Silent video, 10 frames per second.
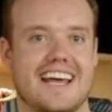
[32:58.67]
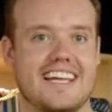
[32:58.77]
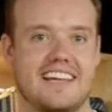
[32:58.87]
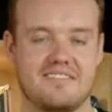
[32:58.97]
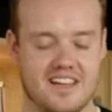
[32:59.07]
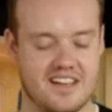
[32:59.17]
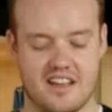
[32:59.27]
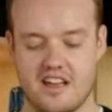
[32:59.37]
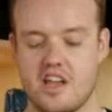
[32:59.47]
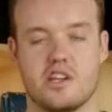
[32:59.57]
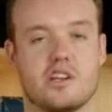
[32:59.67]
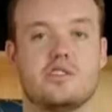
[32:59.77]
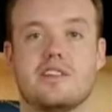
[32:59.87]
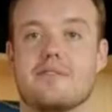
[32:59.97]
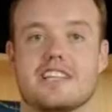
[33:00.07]
Kelly, you
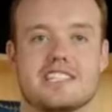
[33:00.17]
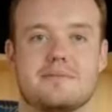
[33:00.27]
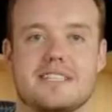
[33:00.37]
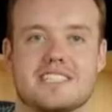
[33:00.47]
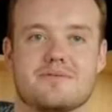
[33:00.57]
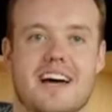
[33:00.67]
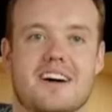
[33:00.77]
can do that with this piece as